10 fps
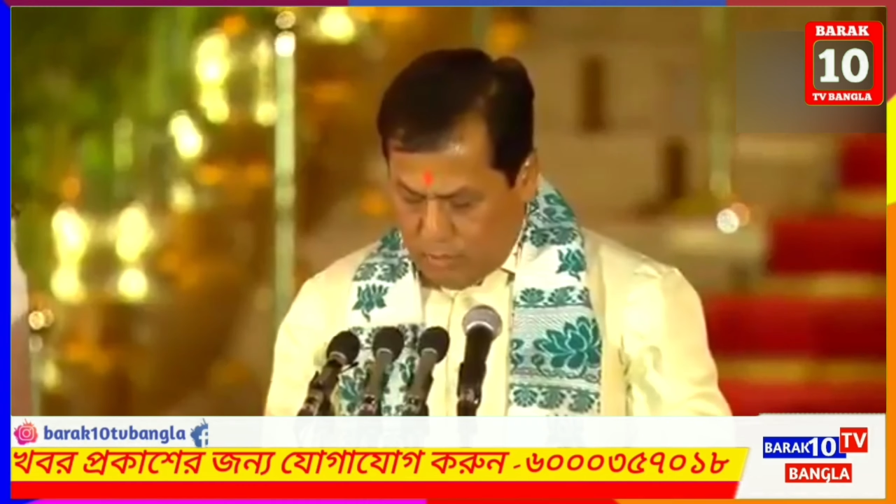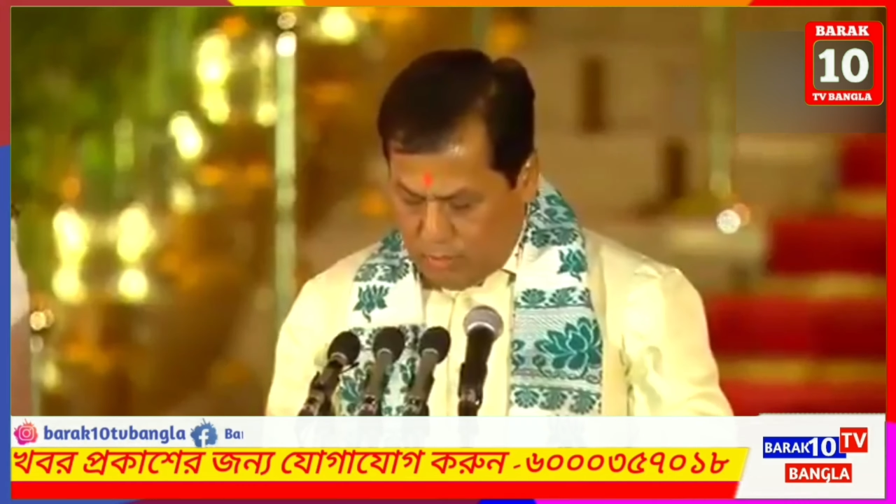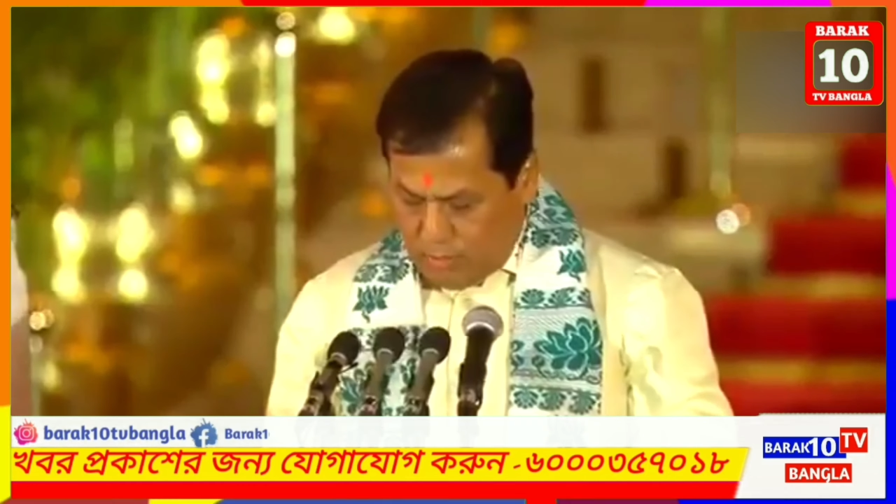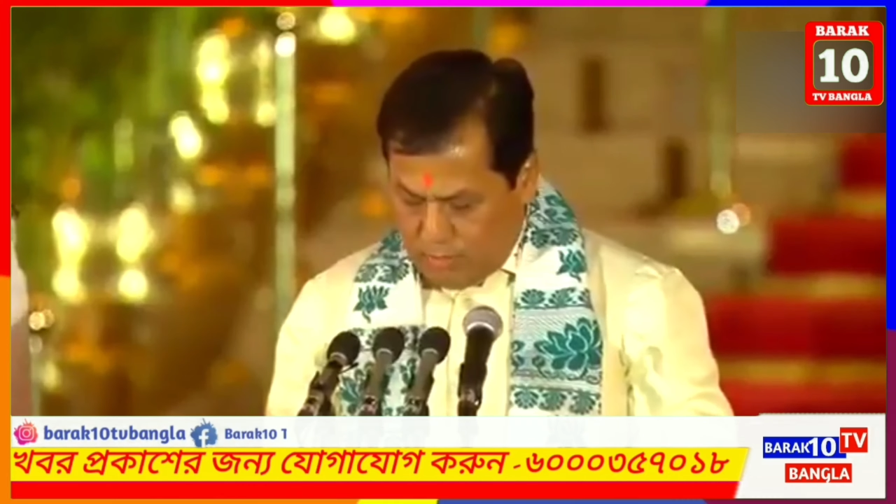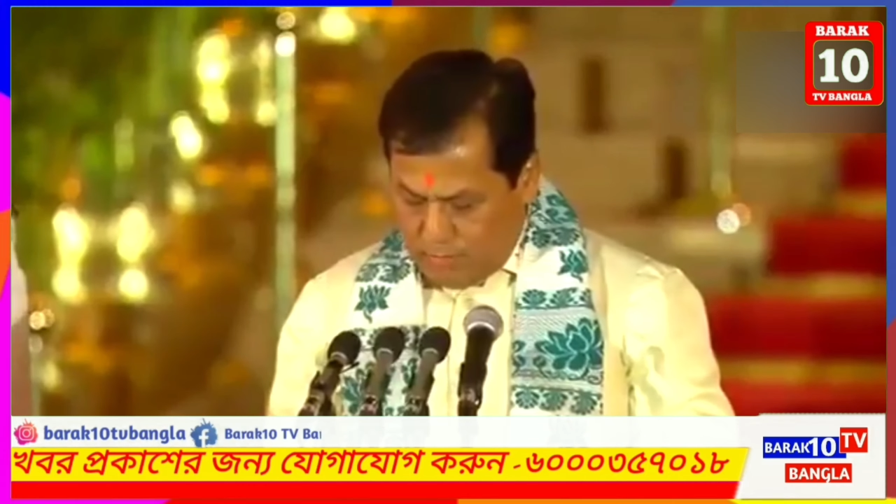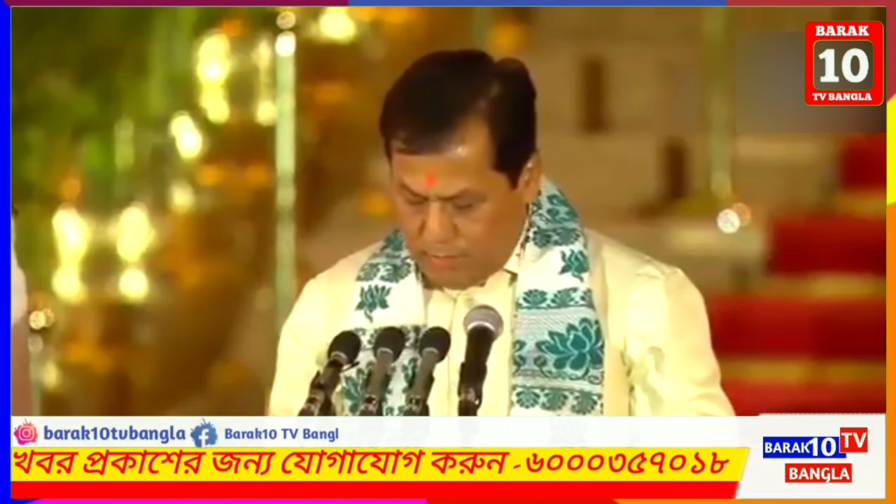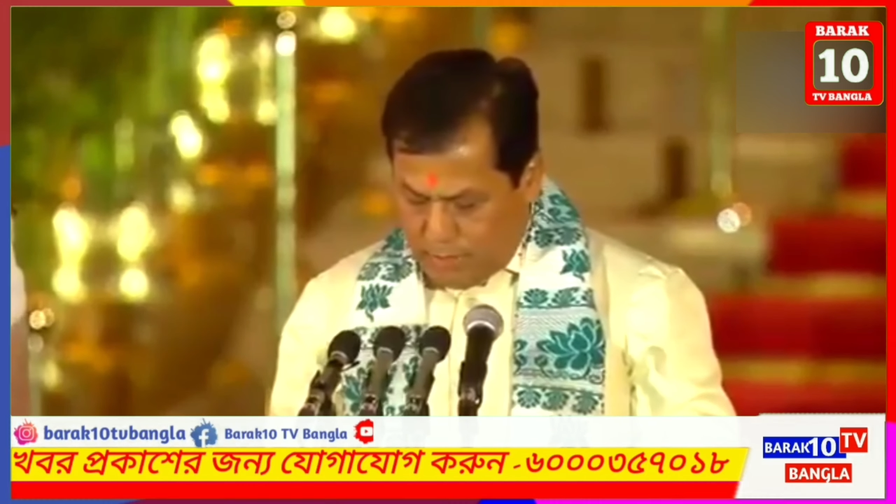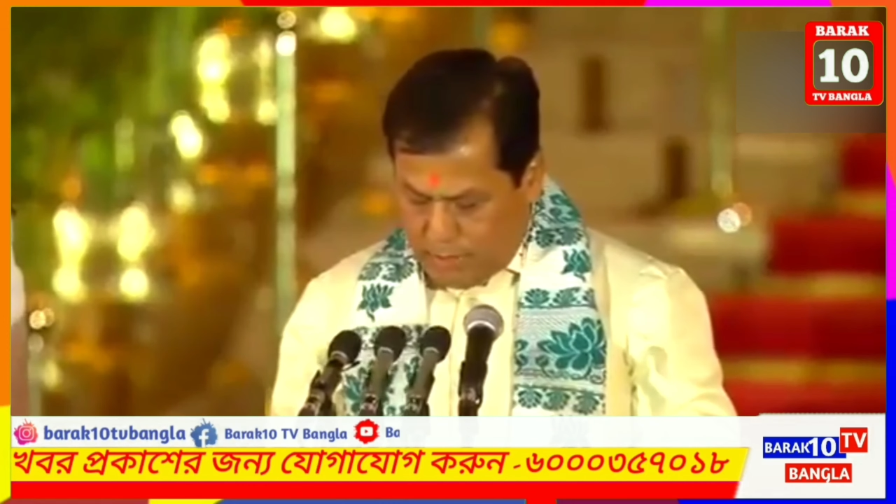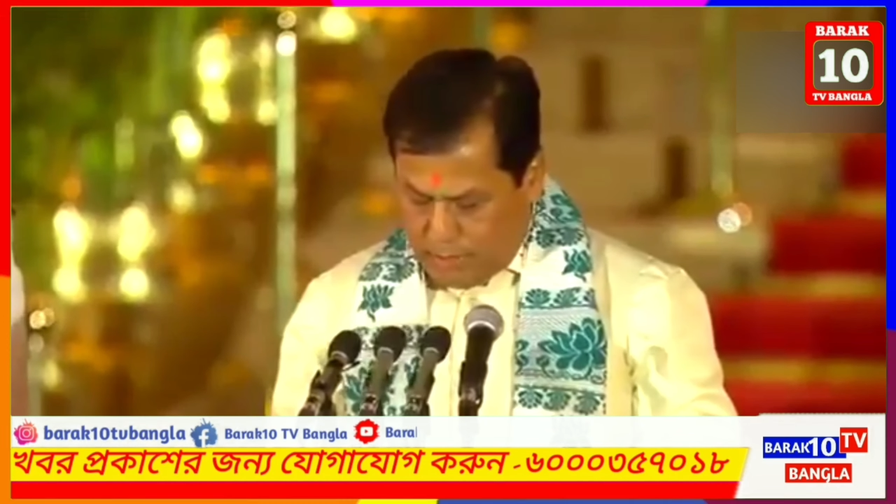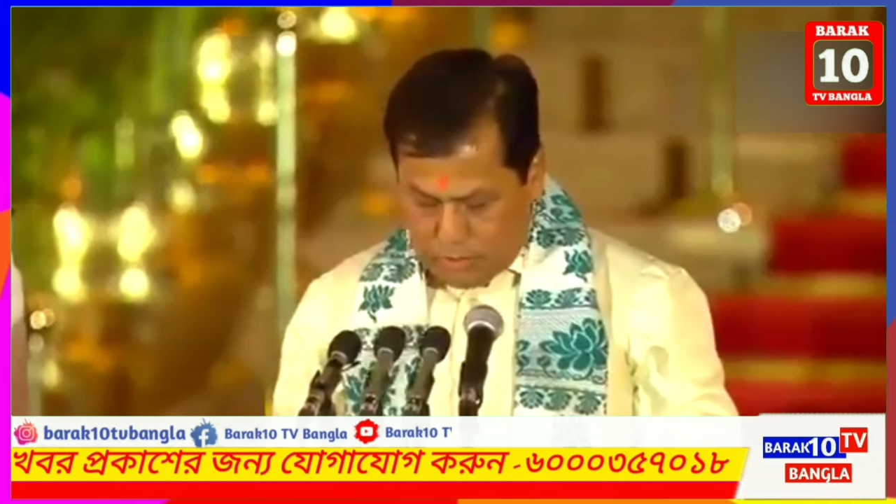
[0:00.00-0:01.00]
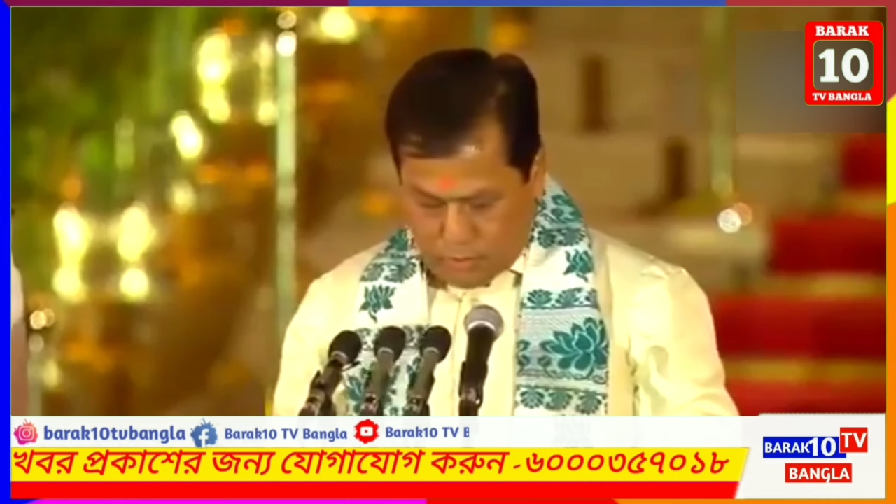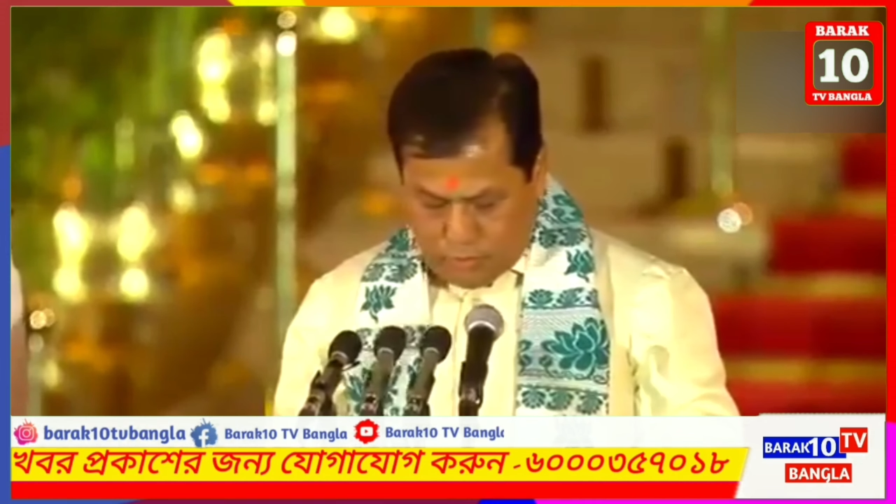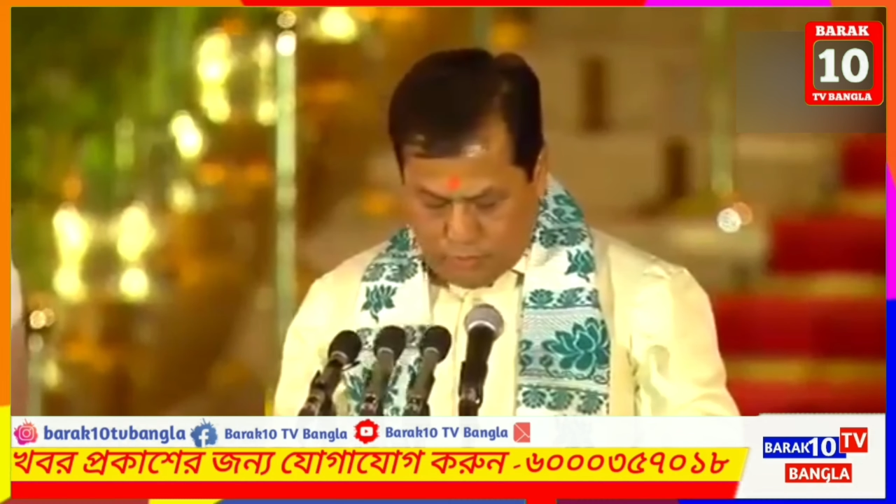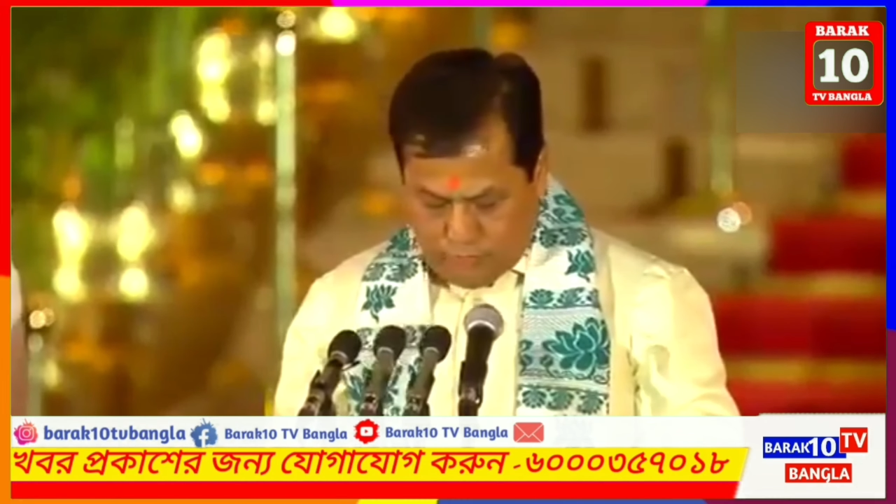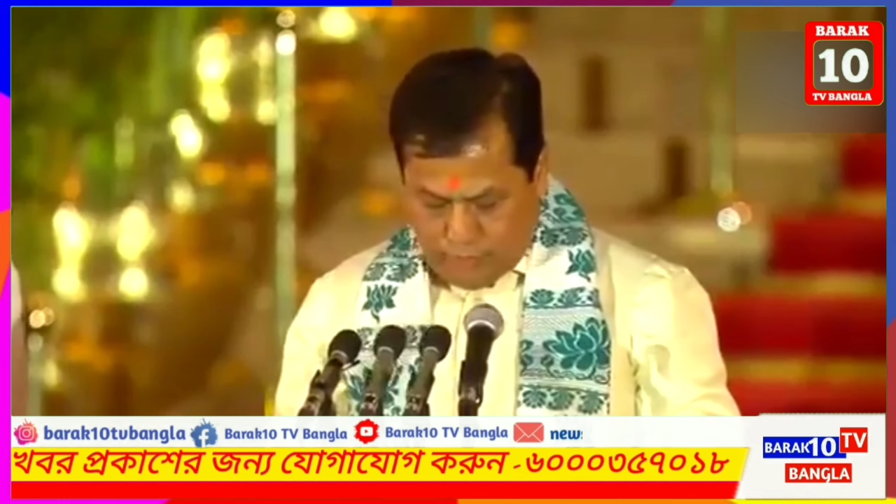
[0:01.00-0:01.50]
bear
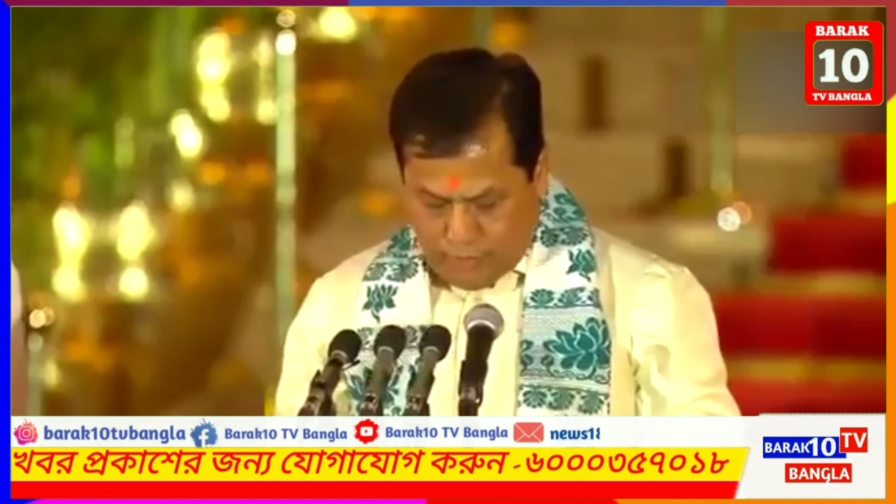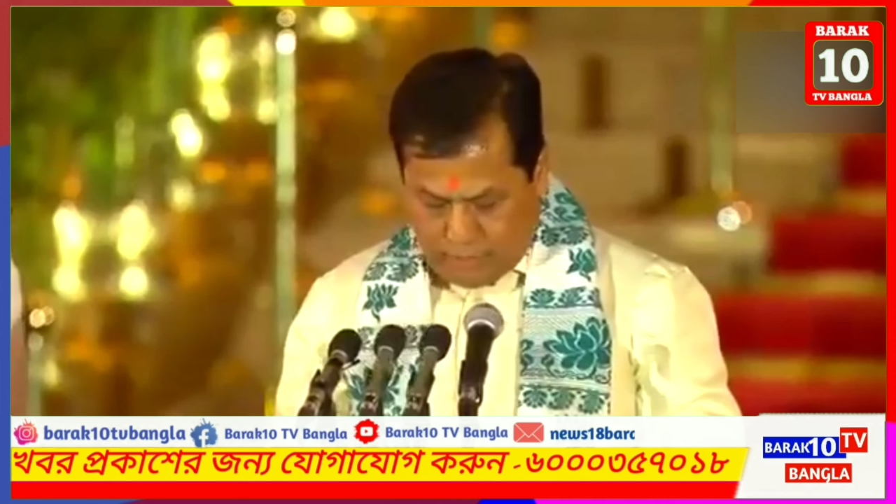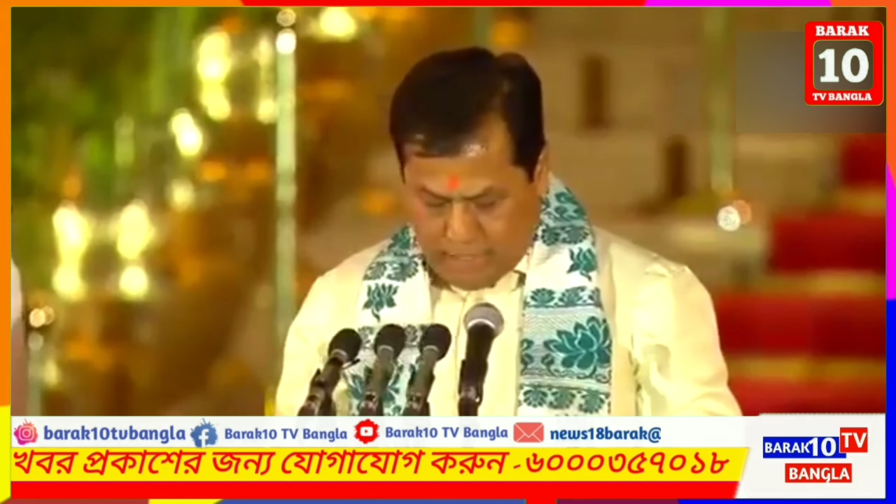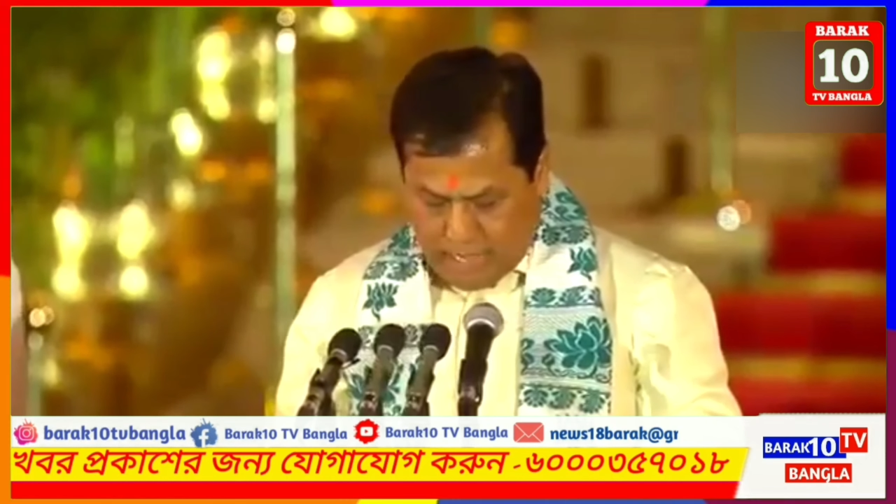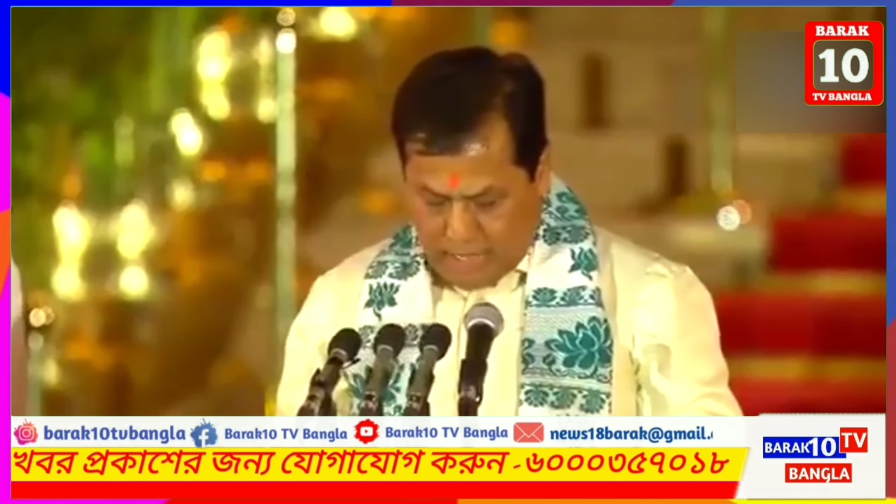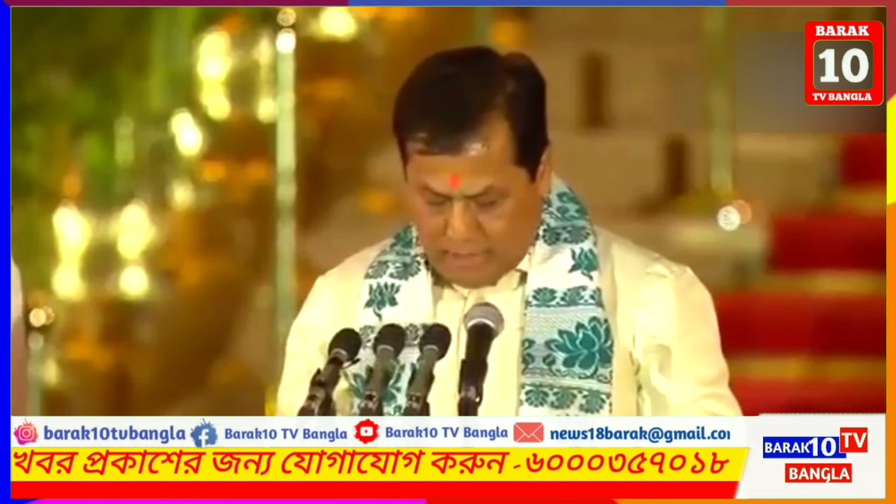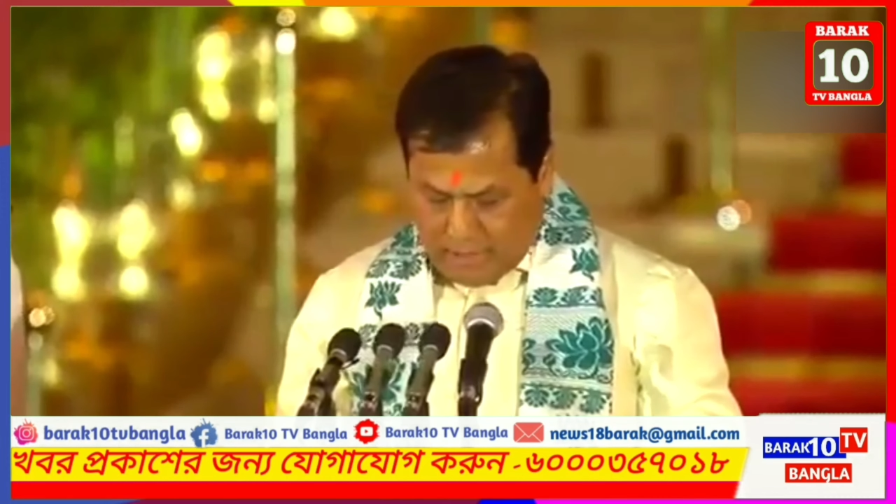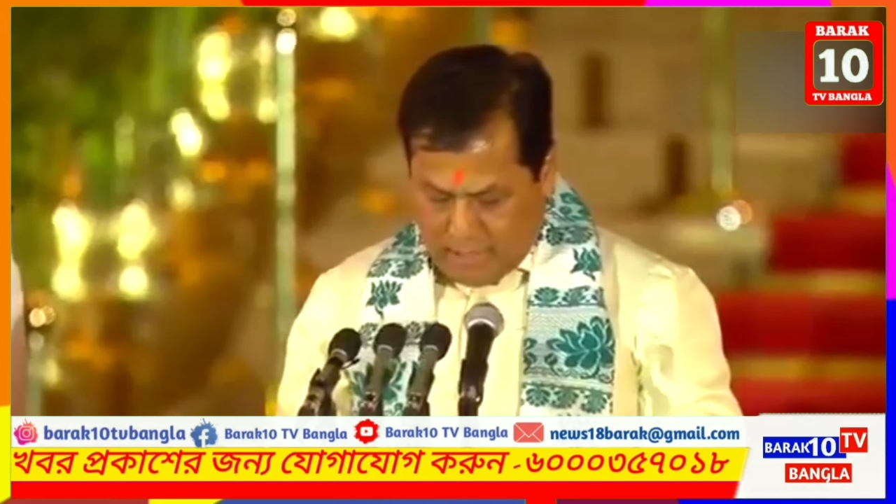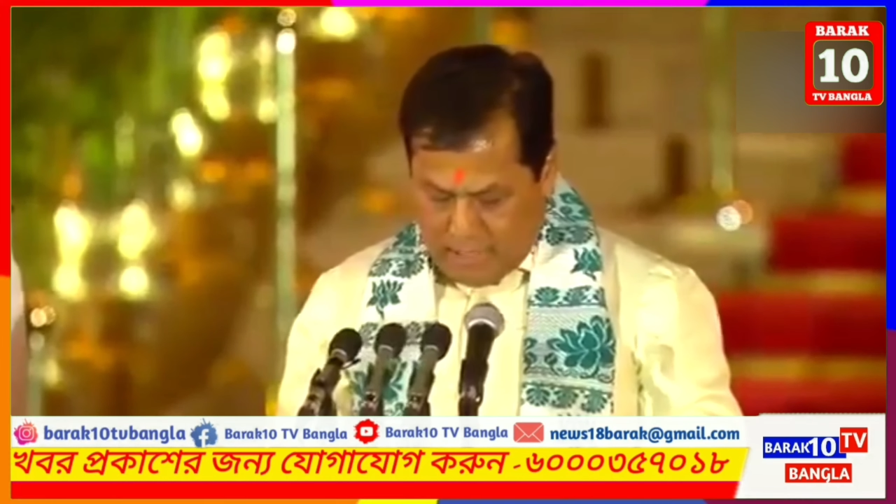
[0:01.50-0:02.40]
true faith and